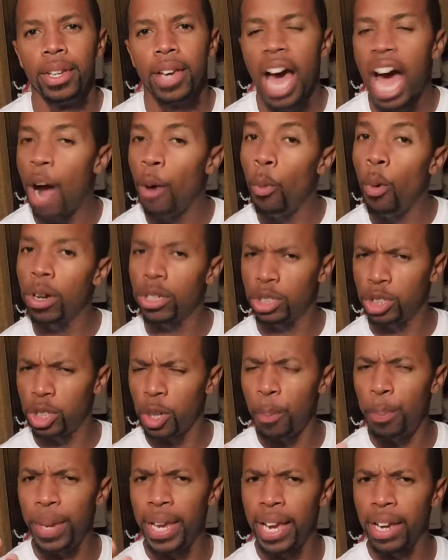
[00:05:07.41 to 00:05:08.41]
I want you
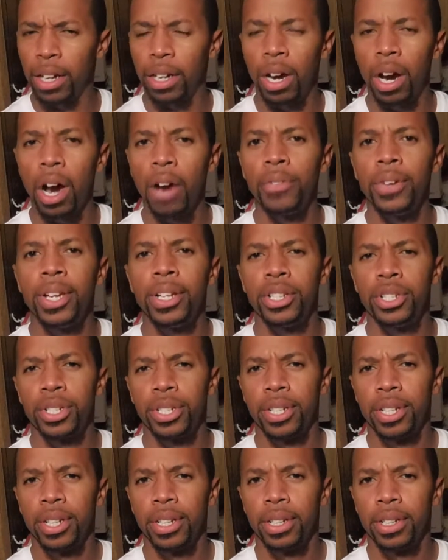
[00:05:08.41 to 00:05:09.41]
to be
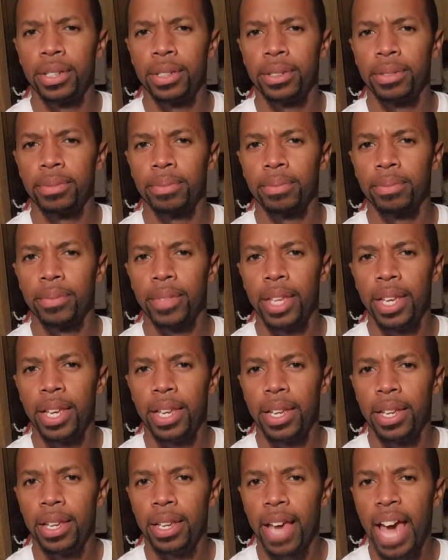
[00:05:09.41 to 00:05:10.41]
encouraged
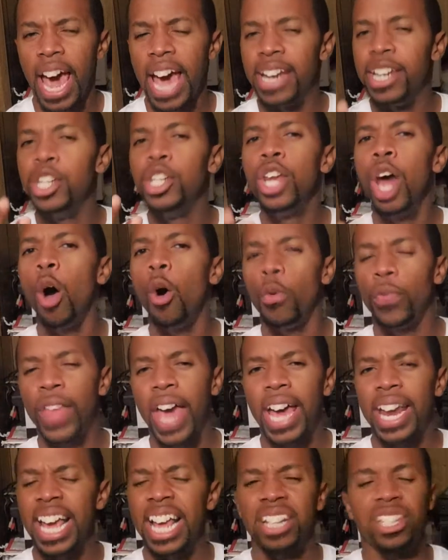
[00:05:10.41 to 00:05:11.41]
and know
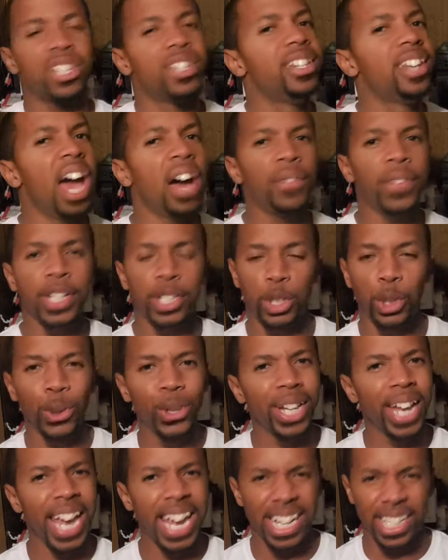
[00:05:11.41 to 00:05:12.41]
that it's never too
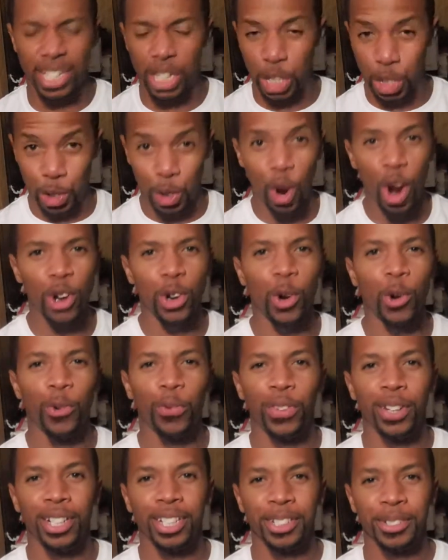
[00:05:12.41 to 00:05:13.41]
late to start
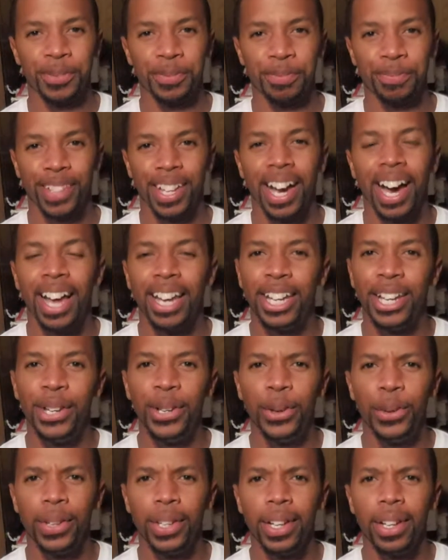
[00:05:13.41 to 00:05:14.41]
over.
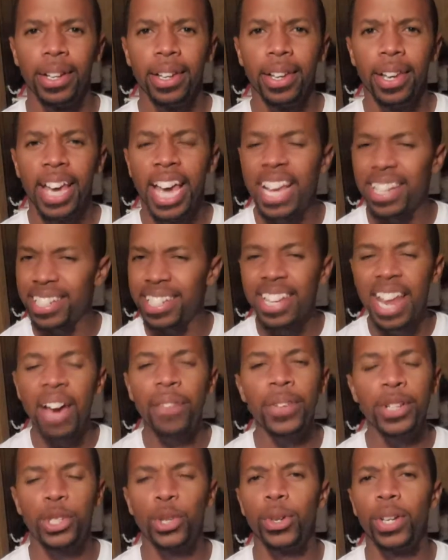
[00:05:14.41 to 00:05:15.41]
Hallelujah. It's
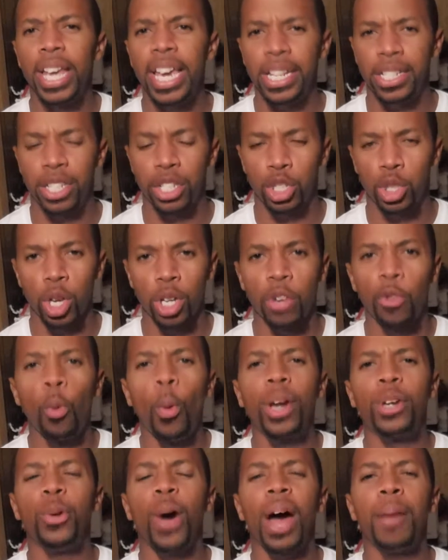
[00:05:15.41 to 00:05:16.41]
never too late to start over.
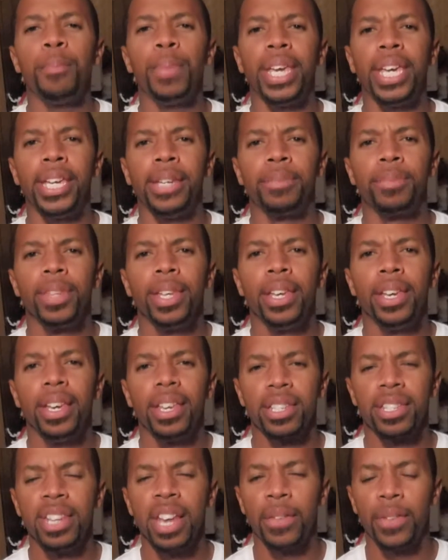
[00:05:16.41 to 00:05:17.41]
What do I mean?
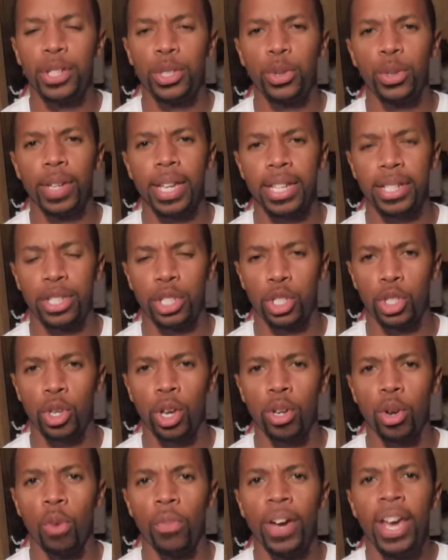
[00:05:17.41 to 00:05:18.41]
It's never too late to
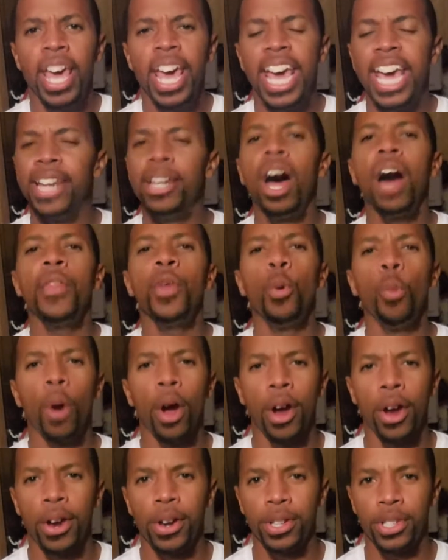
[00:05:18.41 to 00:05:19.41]
start over. In other
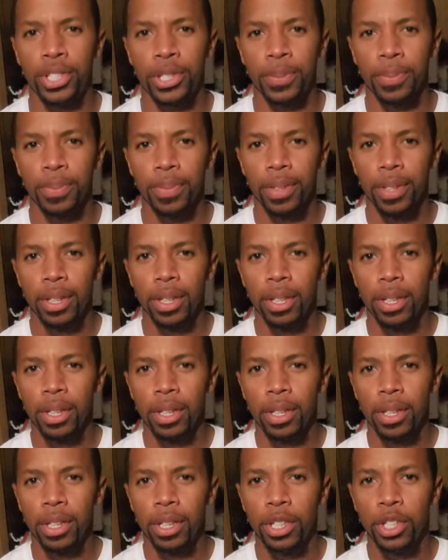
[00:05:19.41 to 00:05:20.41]
words,
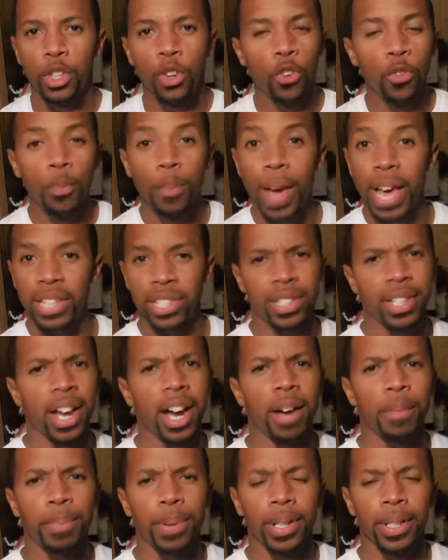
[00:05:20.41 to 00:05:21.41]
you messed
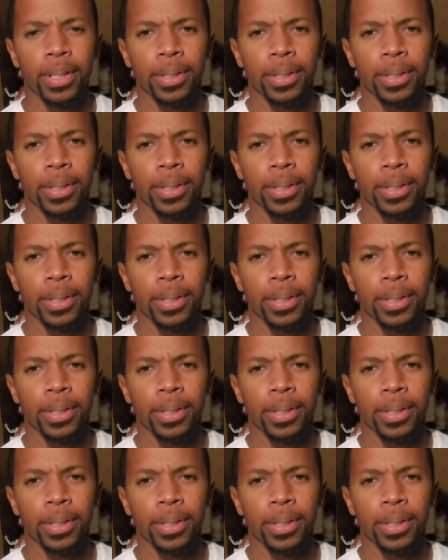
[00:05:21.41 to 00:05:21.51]
up,